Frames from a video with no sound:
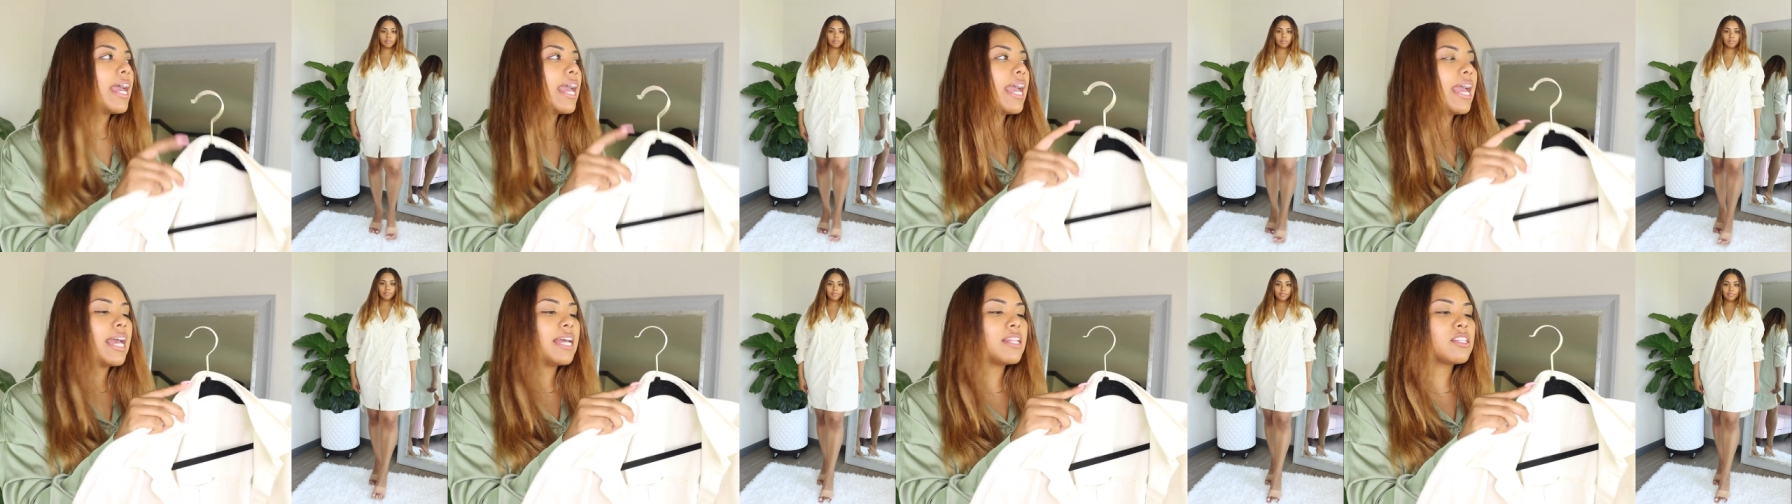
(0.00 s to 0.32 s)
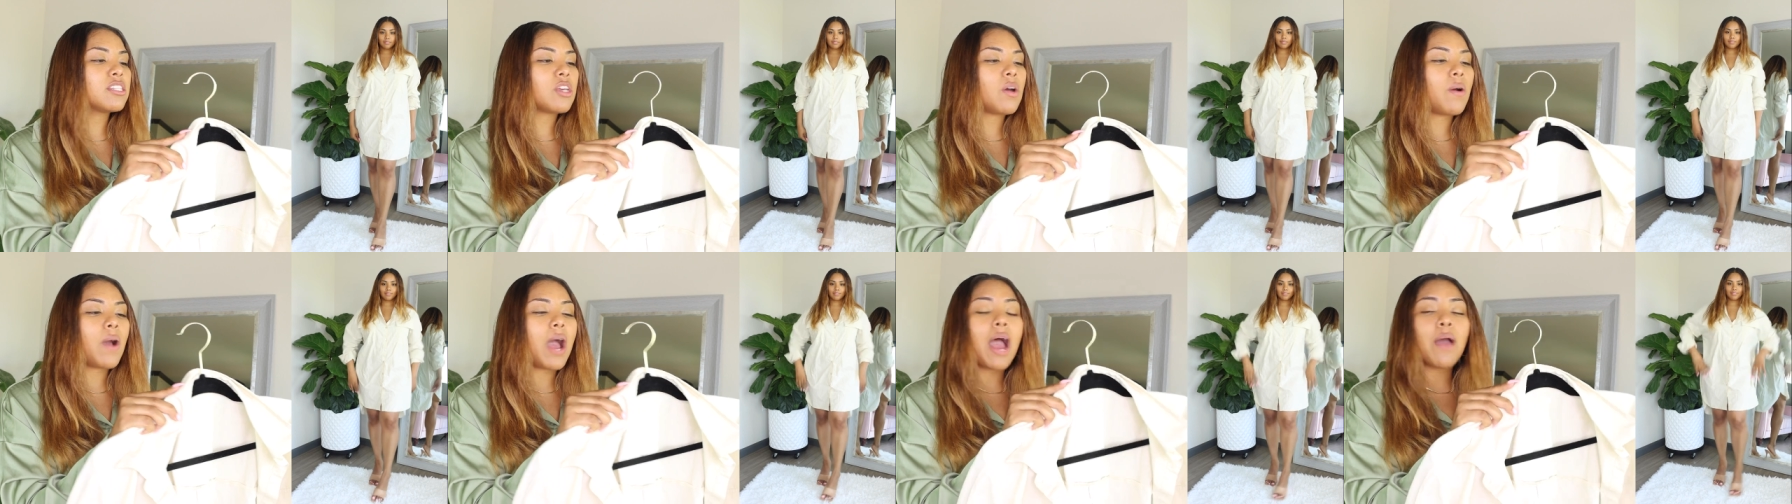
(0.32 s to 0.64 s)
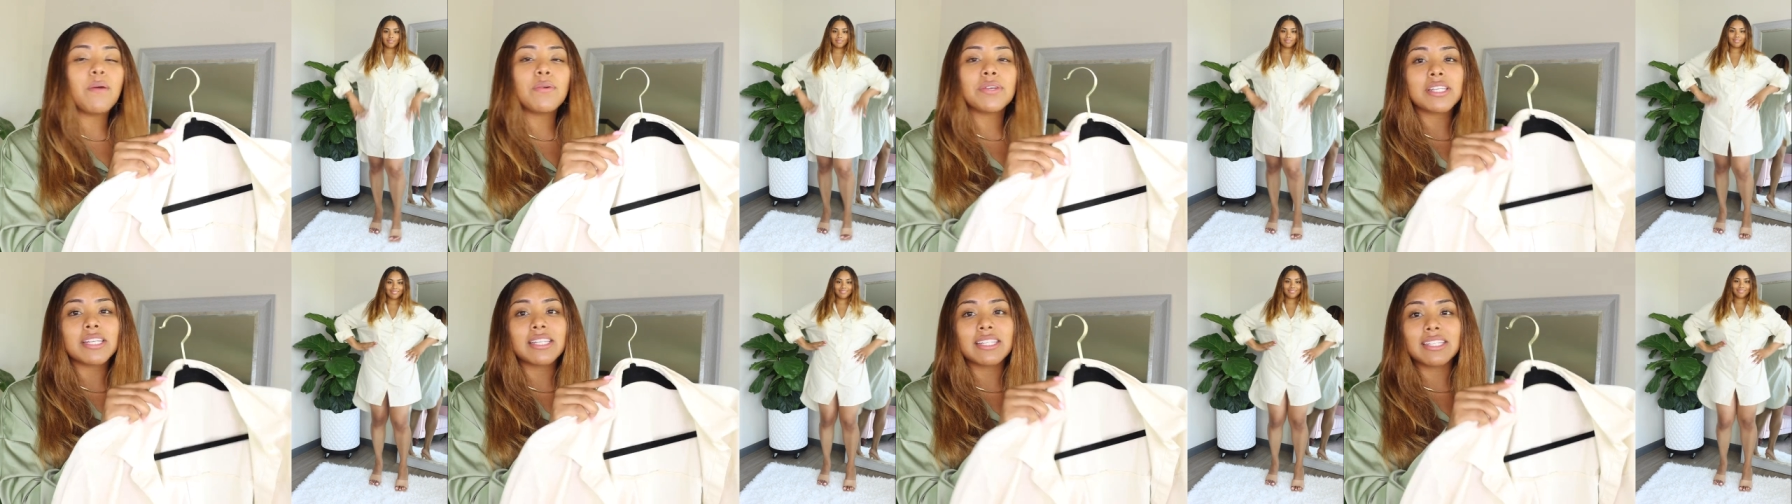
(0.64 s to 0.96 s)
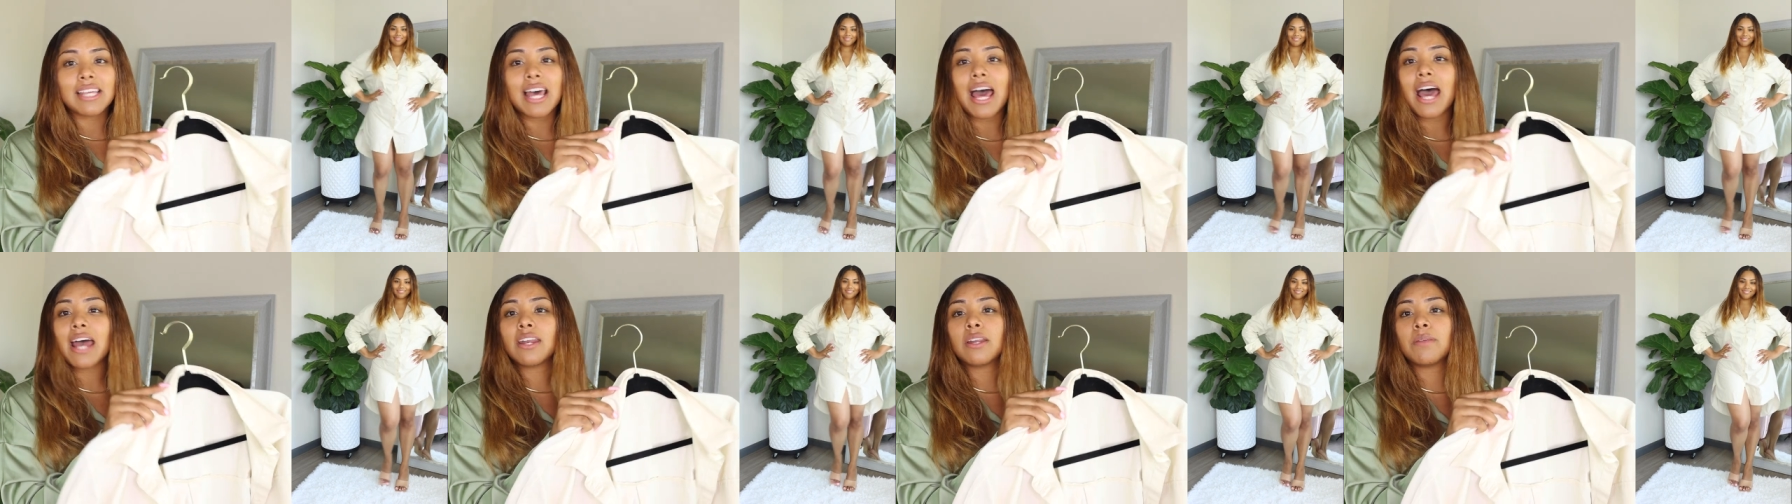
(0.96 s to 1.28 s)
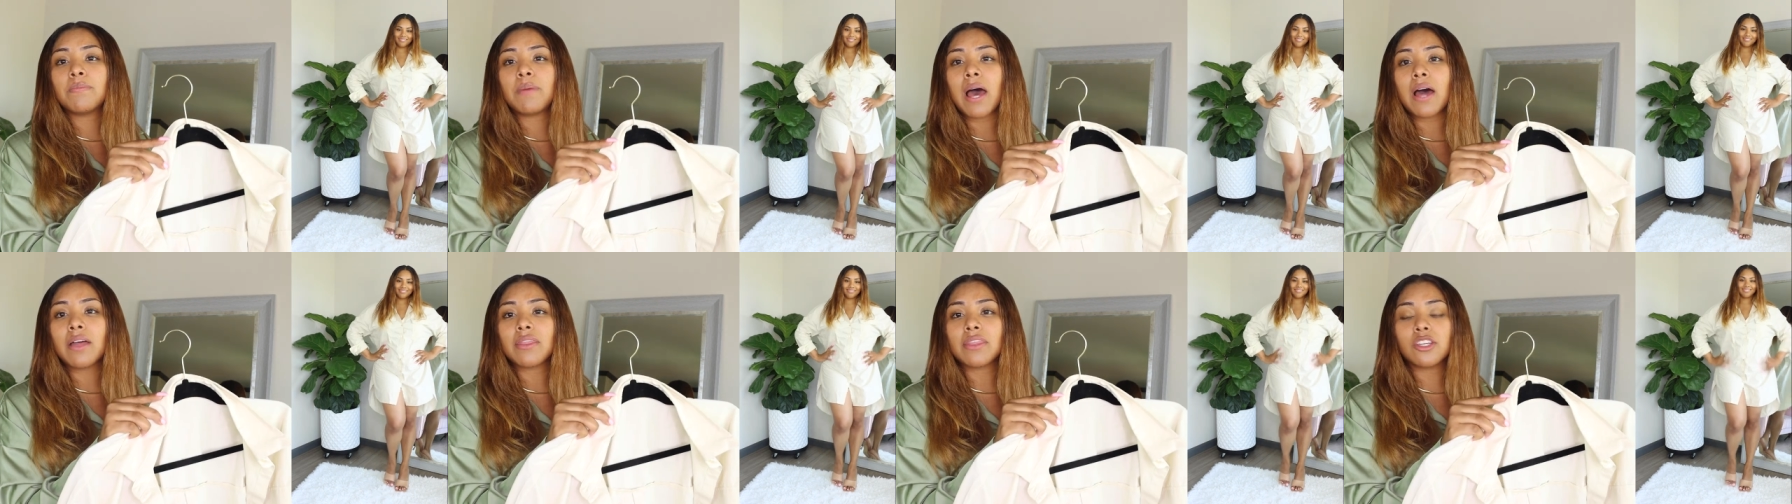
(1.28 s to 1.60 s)
And so I was excited
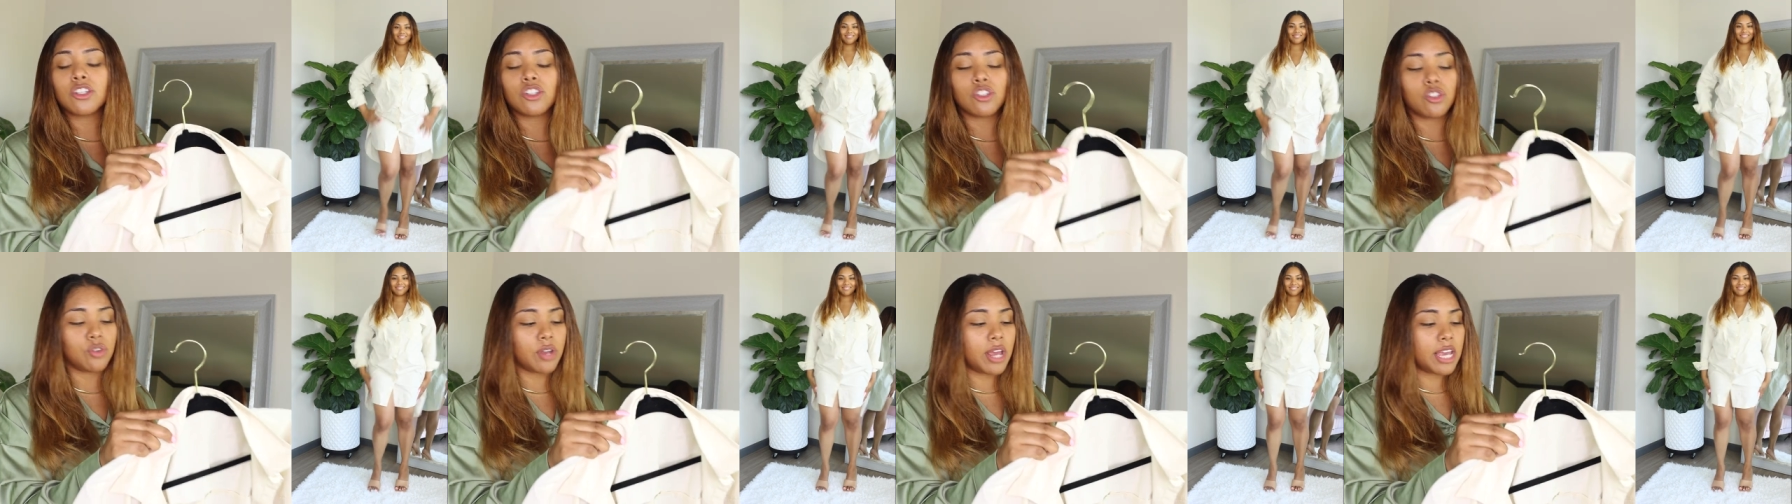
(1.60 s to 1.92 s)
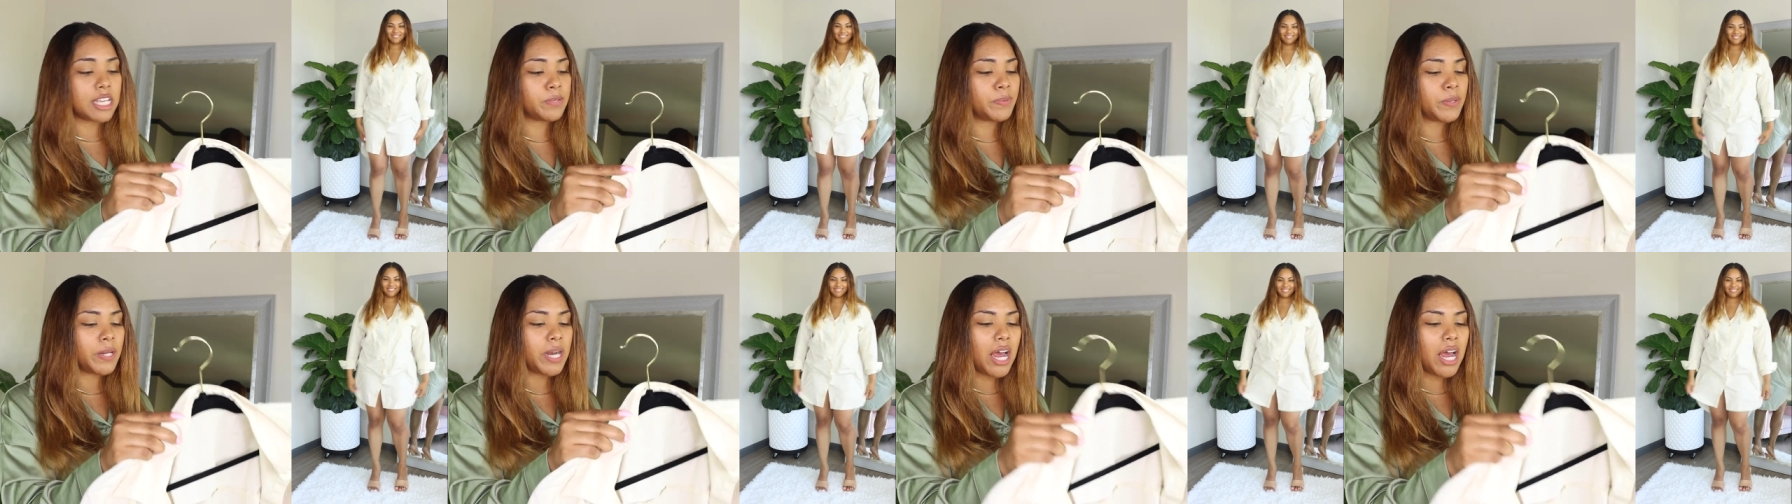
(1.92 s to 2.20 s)
about this dress,